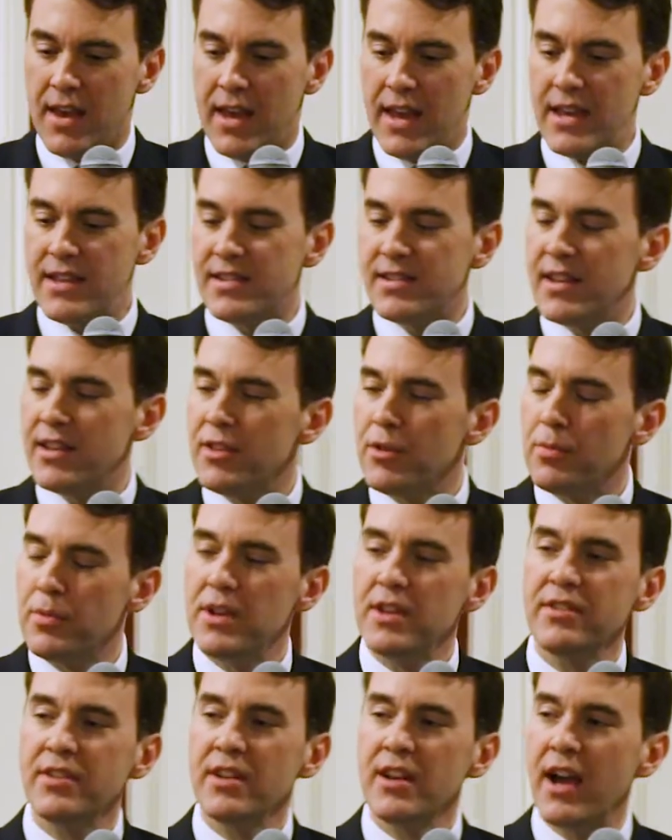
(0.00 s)
He said, the
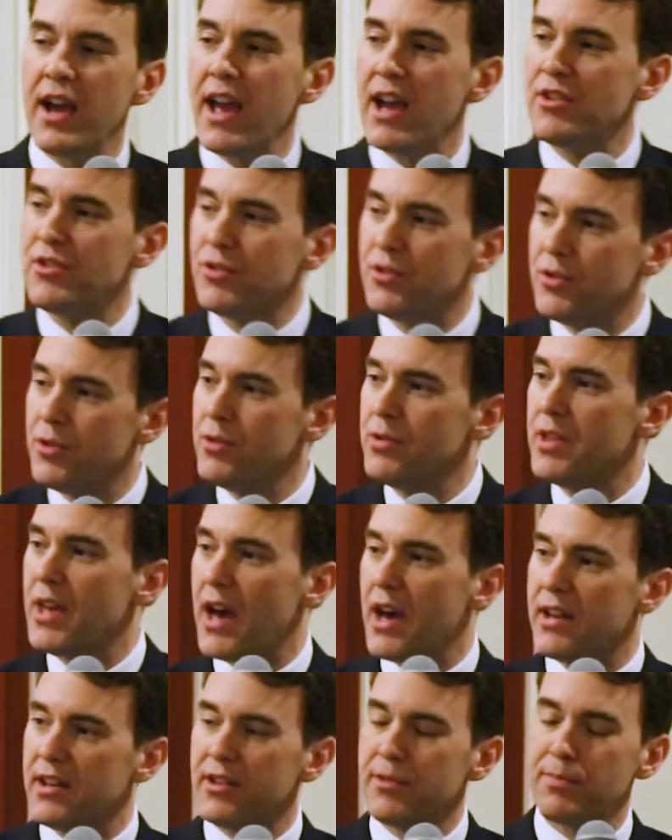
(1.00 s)
reason I had you do
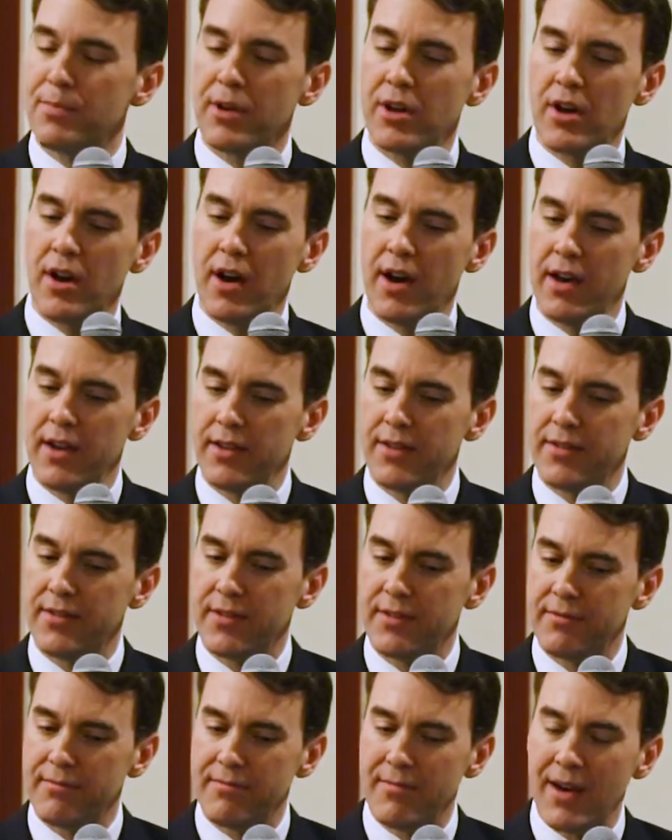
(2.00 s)
that is
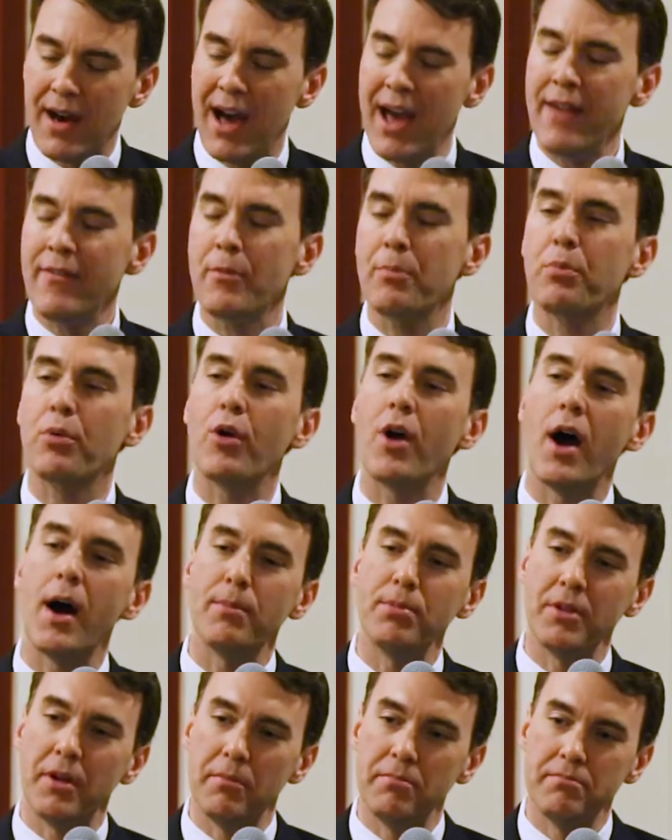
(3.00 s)
because I have a
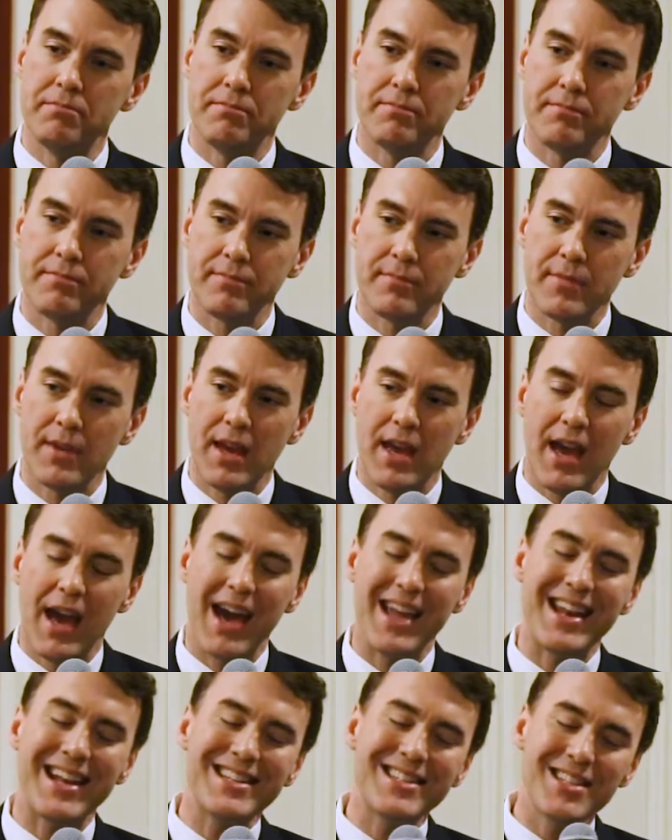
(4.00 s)
problem.
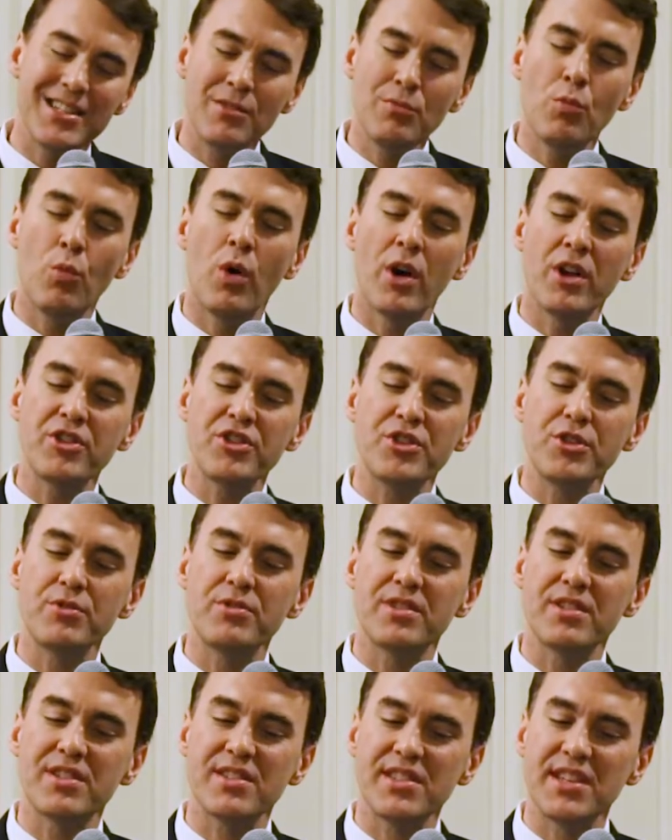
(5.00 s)
And I didn't want you
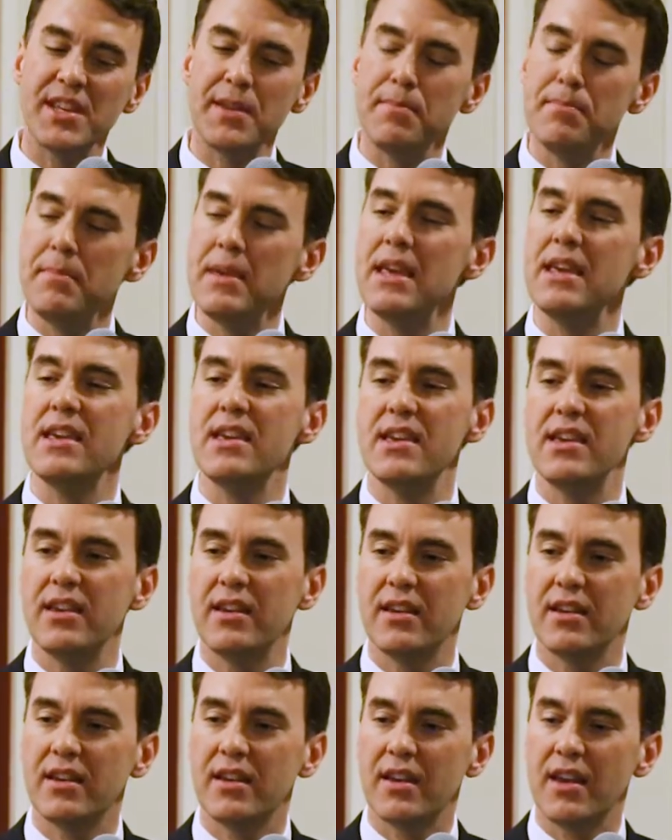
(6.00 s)
to see me
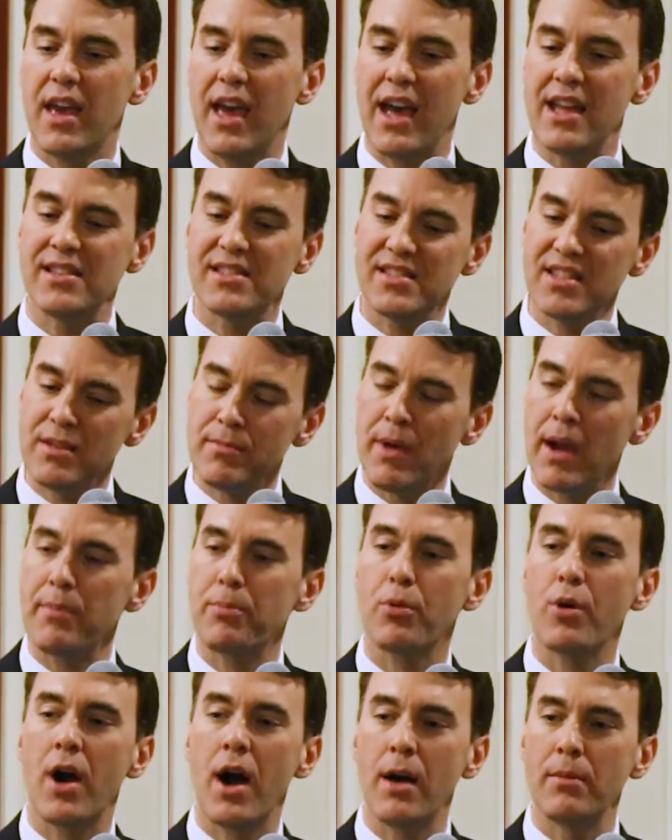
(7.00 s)
and see my
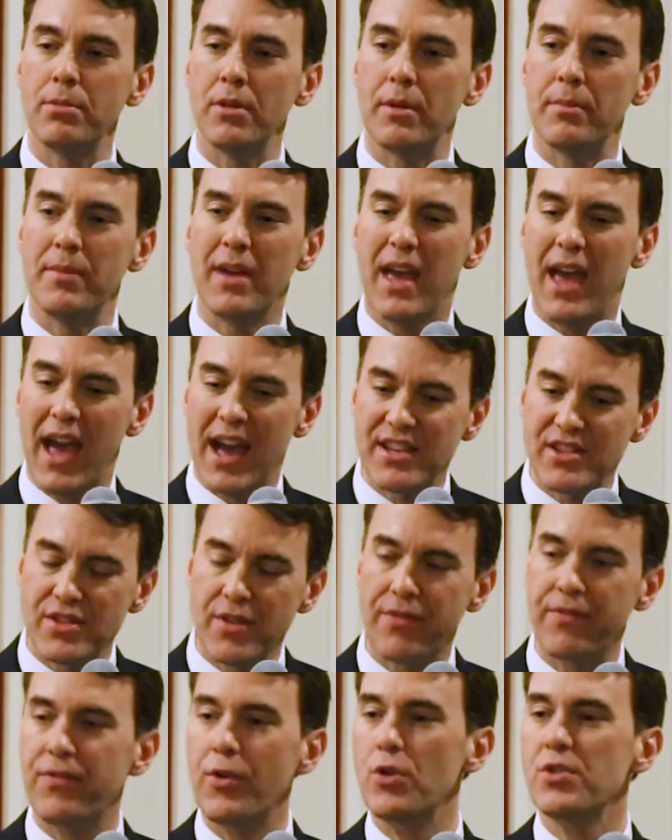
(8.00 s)
problem as the
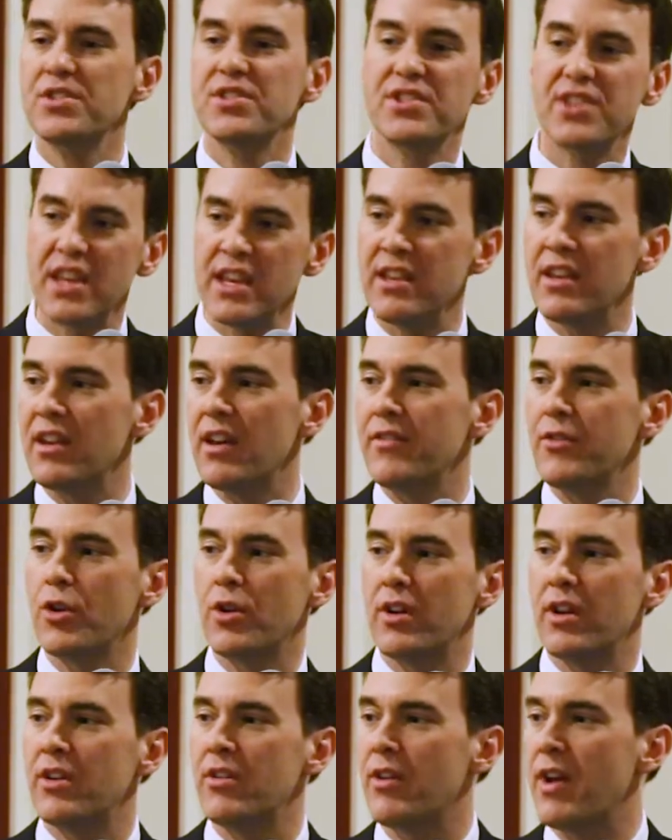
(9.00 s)
first thing of your
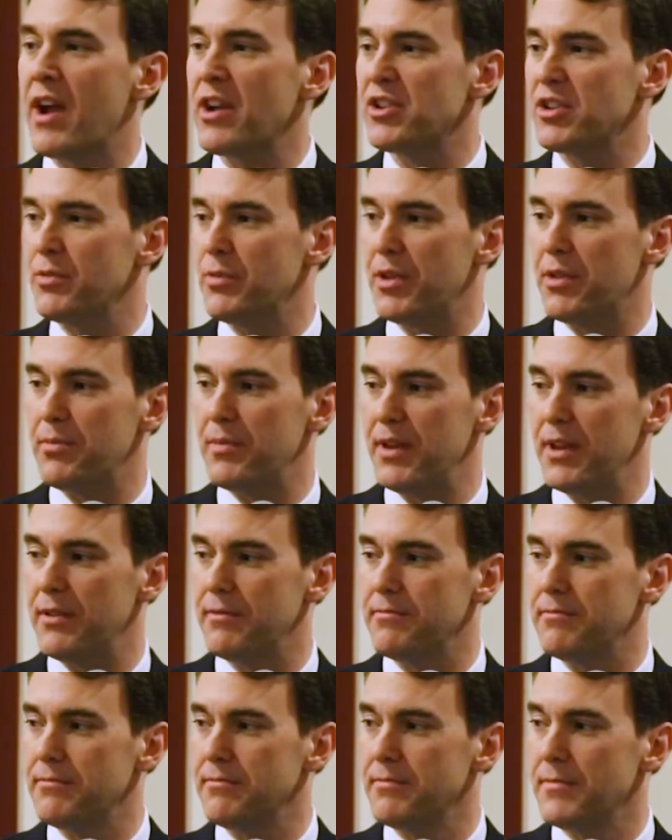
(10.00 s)
interaction with me.
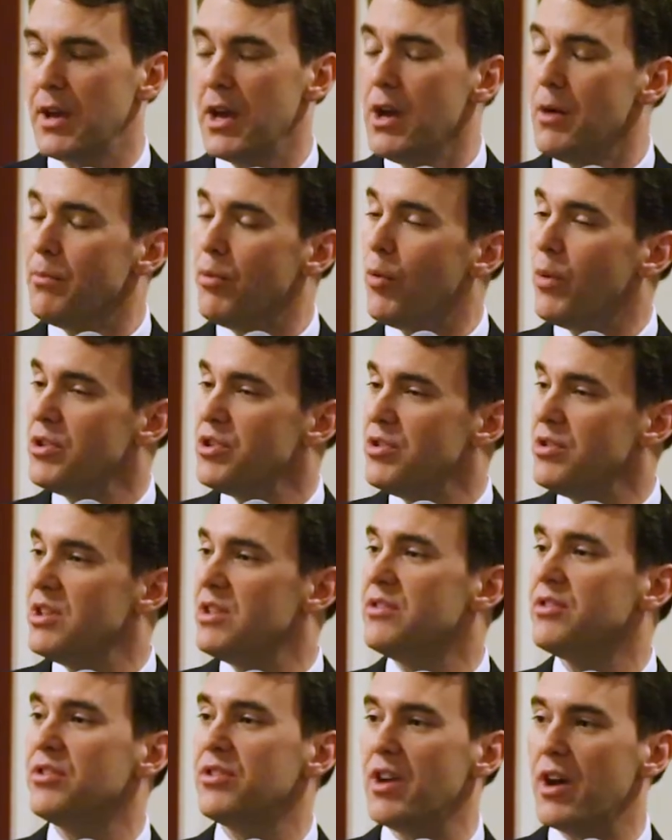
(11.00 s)
But what you
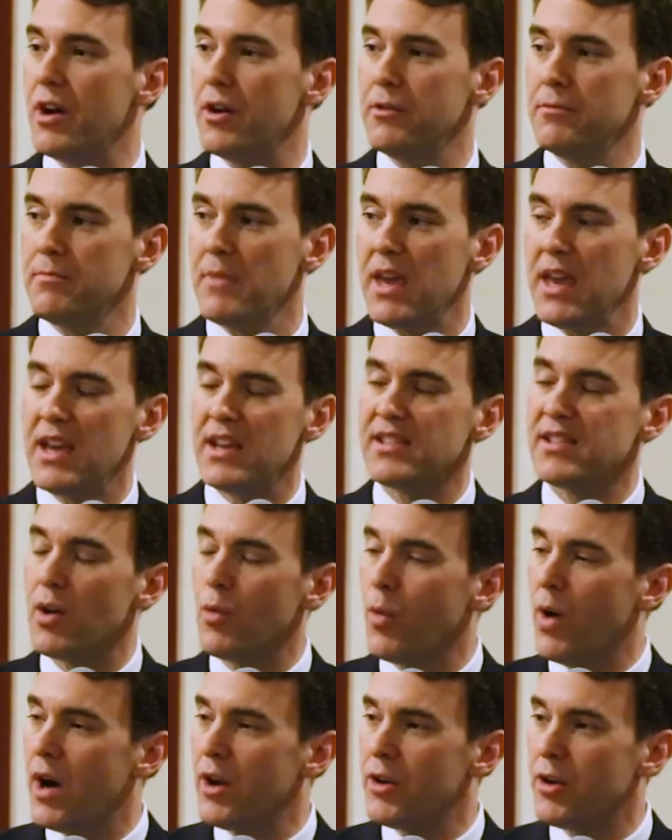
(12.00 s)
need to know is that
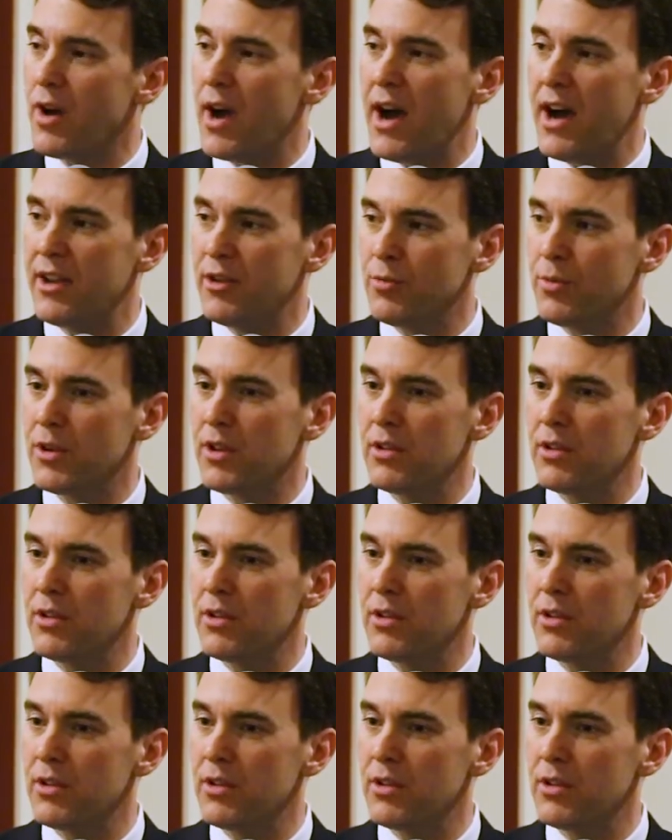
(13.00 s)
while your eyes were